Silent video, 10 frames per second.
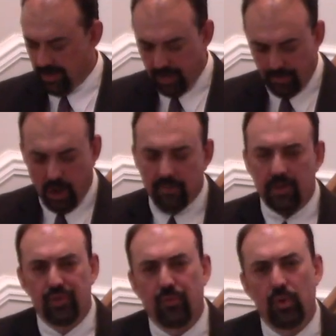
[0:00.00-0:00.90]
In
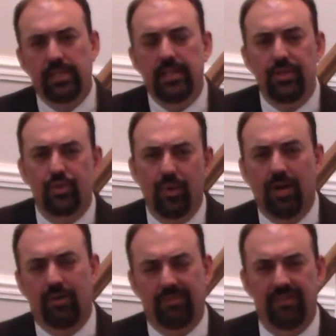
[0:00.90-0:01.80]
Proverbs
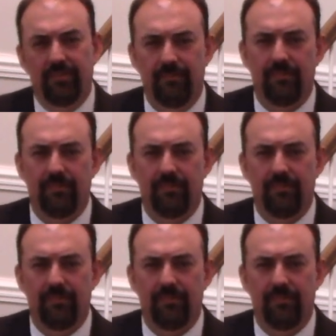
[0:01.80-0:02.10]
14:12,